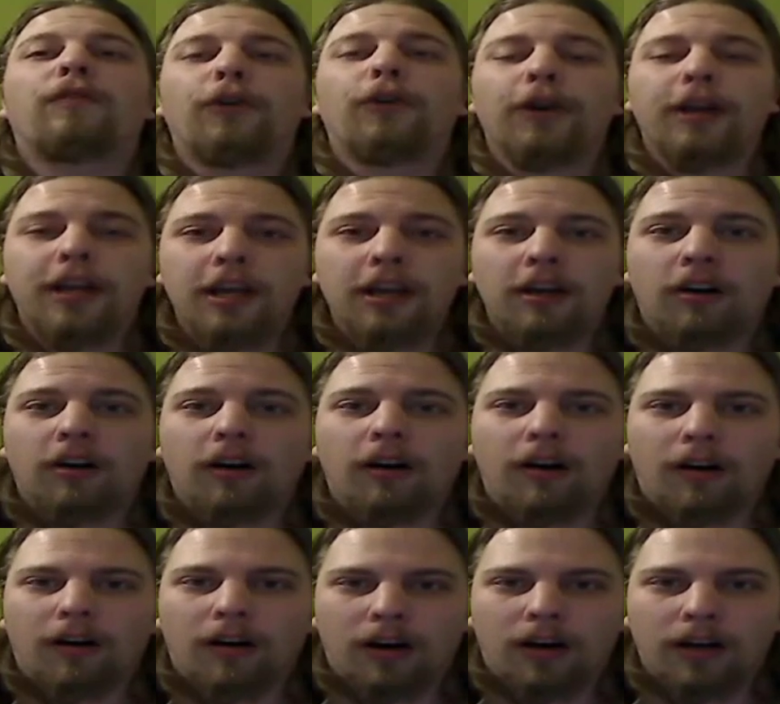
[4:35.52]
freaking
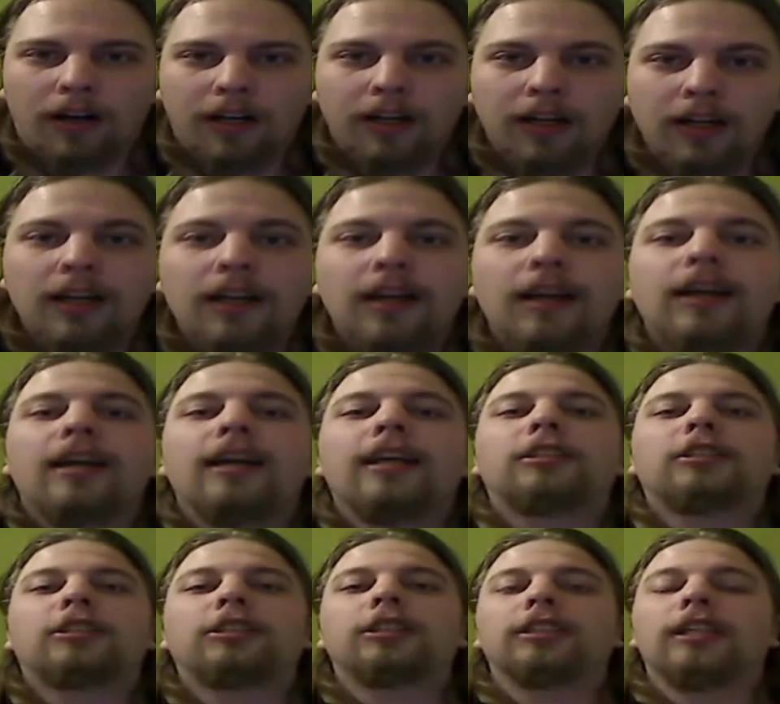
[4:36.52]
hard.
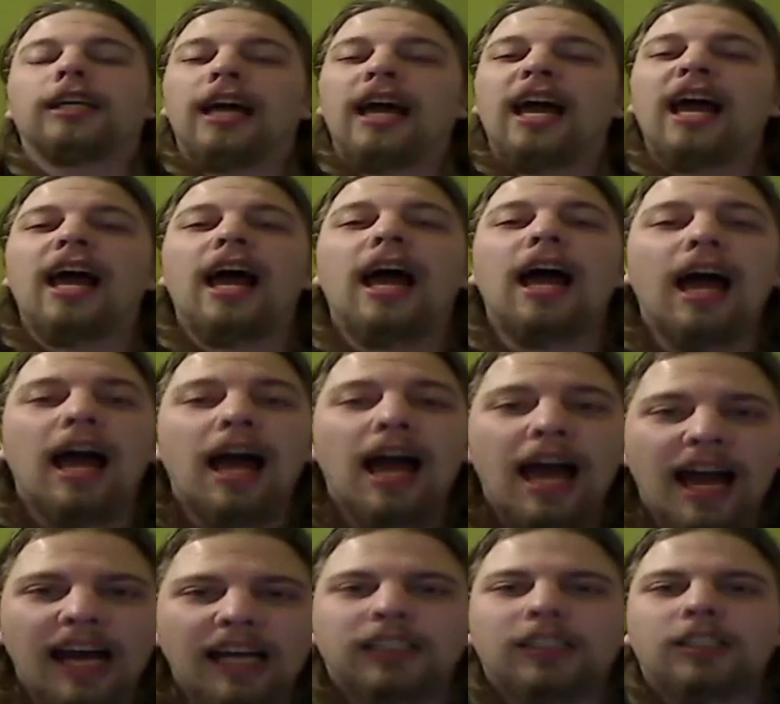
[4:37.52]
It's
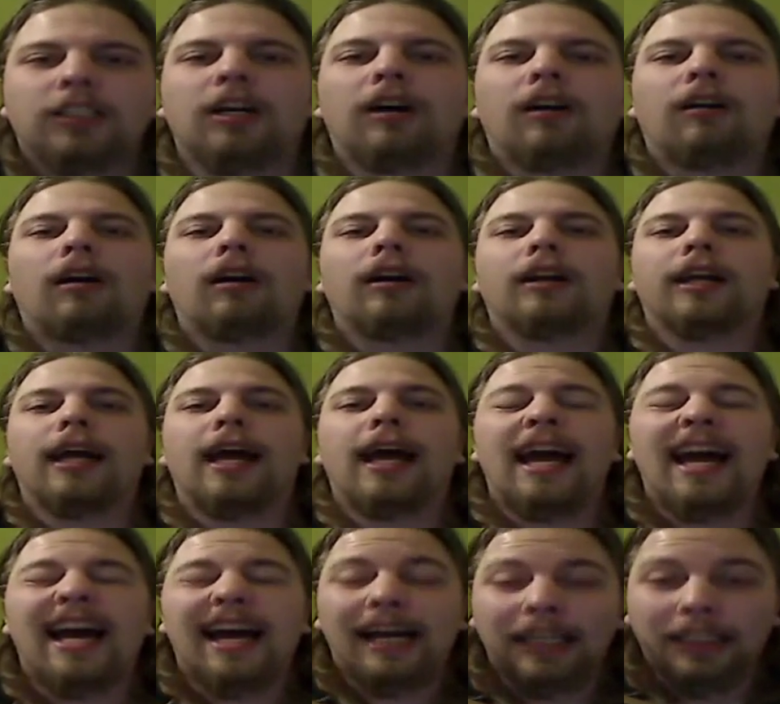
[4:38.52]
as hard
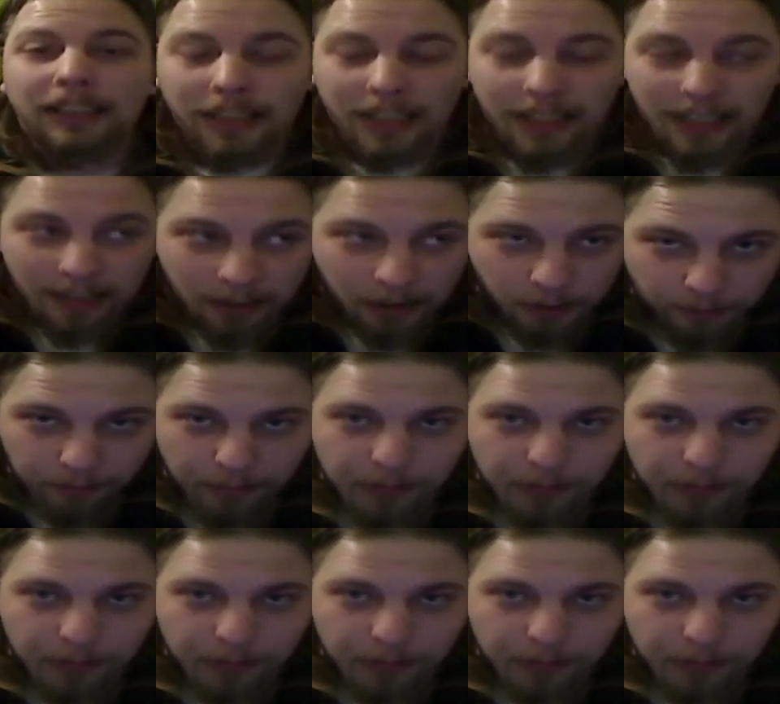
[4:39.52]
as it is